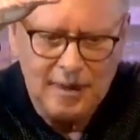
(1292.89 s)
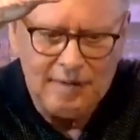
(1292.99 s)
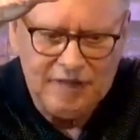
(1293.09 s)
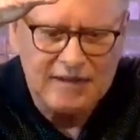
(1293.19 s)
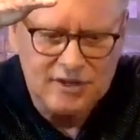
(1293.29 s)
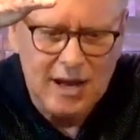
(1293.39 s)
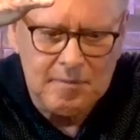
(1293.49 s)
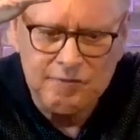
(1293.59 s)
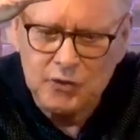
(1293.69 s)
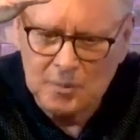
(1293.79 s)
At that time,
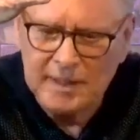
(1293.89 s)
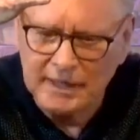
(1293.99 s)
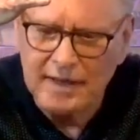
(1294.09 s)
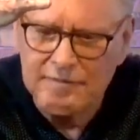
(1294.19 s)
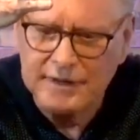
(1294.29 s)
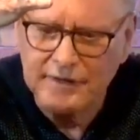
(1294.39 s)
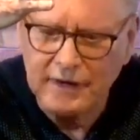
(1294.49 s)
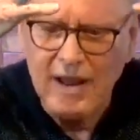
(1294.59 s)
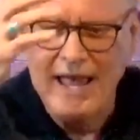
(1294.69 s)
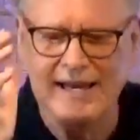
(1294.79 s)
if you'd have been living
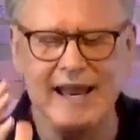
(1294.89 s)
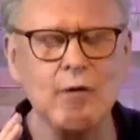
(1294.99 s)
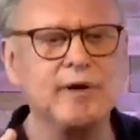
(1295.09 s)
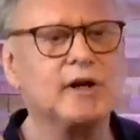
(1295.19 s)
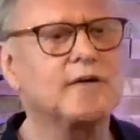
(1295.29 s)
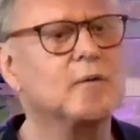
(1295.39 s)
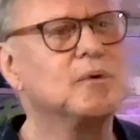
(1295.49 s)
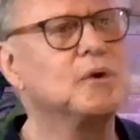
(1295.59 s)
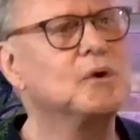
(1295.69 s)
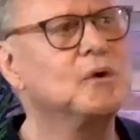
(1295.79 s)
there, and now we look at the
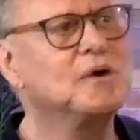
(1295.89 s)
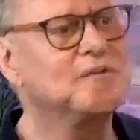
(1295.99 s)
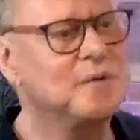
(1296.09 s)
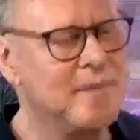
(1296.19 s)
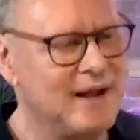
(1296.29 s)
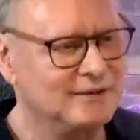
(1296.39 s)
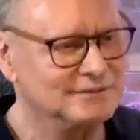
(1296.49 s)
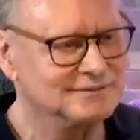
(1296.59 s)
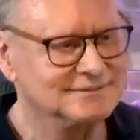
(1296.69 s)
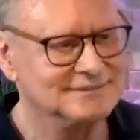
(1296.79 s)
beautiful
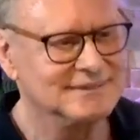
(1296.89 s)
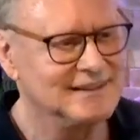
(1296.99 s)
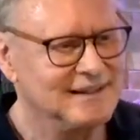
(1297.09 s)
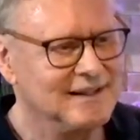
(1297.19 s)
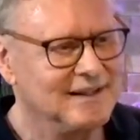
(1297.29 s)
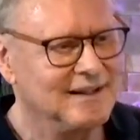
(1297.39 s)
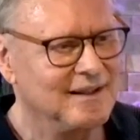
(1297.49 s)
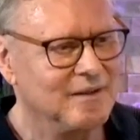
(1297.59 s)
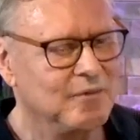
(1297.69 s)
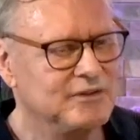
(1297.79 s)
mountain,
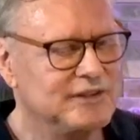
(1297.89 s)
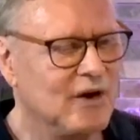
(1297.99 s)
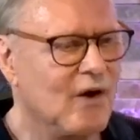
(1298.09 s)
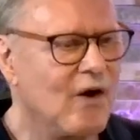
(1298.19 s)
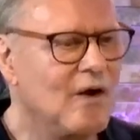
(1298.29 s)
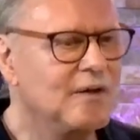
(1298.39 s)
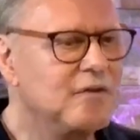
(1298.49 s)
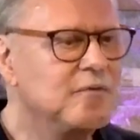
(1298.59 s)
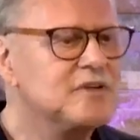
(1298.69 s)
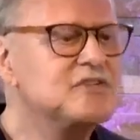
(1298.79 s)
and we see all of the
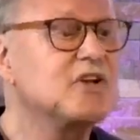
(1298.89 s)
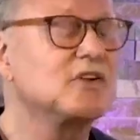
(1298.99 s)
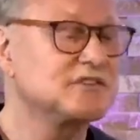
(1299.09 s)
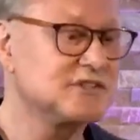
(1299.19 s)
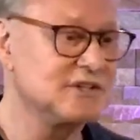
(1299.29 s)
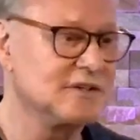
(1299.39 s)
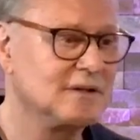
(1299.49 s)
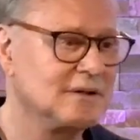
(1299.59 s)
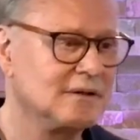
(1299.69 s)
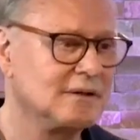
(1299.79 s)
results
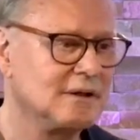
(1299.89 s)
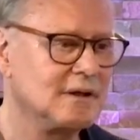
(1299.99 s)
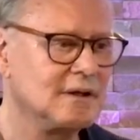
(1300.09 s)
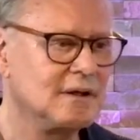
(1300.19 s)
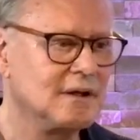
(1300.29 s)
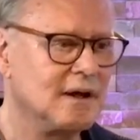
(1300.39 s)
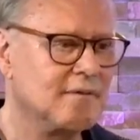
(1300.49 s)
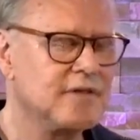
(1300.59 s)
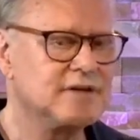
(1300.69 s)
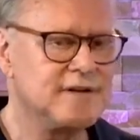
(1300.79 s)

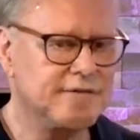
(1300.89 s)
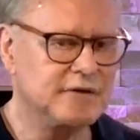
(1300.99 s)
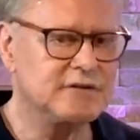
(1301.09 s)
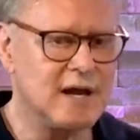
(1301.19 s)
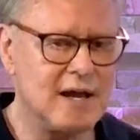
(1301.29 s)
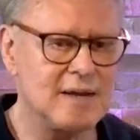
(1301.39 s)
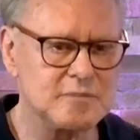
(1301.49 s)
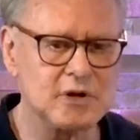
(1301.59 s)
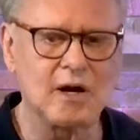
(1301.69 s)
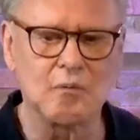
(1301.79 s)
of the different
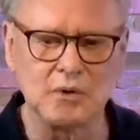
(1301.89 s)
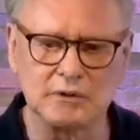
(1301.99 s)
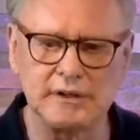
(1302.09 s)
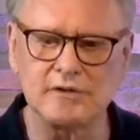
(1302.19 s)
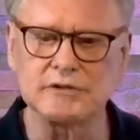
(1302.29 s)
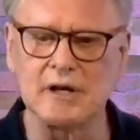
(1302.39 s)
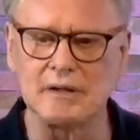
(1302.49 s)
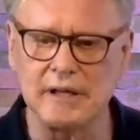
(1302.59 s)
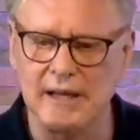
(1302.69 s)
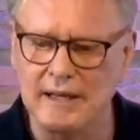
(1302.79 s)
times our world has
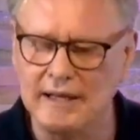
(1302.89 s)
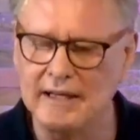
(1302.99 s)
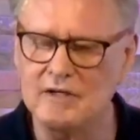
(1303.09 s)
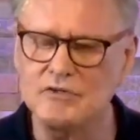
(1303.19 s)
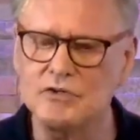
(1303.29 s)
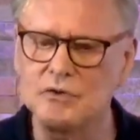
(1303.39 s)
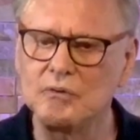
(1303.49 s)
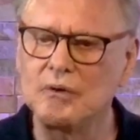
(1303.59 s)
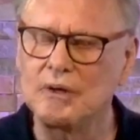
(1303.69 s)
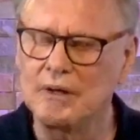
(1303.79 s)
gone
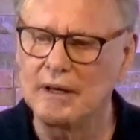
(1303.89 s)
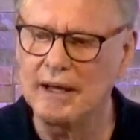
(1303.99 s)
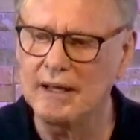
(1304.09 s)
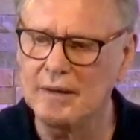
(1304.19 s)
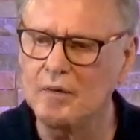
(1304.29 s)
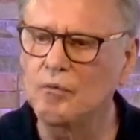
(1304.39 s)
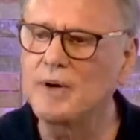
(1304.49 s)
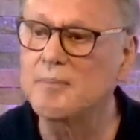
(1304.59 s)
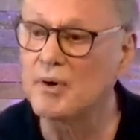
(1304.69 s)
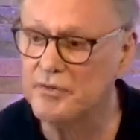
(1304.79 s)
into a
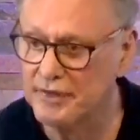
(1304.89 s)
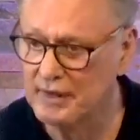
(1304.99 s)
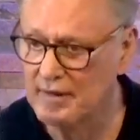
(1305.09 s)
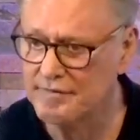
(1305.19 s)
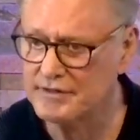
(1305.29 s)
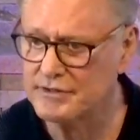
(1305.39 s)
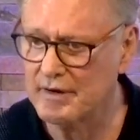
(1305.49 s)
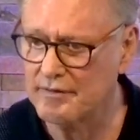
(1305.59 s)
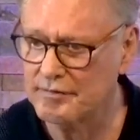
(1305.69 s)
rebirthing of itself.